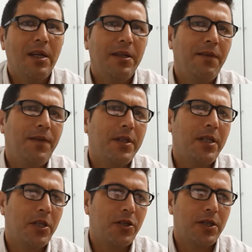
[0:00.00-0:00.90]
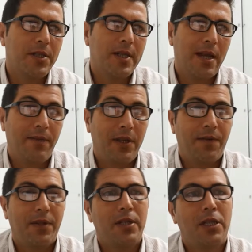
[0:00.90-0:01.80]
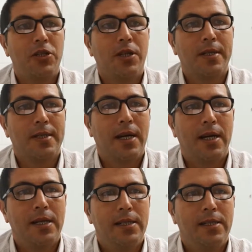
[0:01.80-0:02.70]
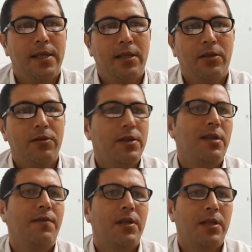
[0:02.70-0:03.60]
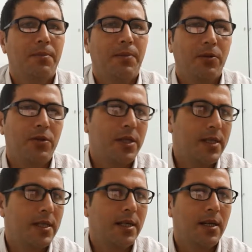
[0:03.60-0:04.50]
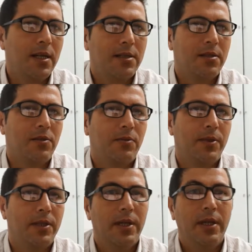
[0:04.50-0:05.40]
Different teachers have different teaching styles and use different approaches in the classroom.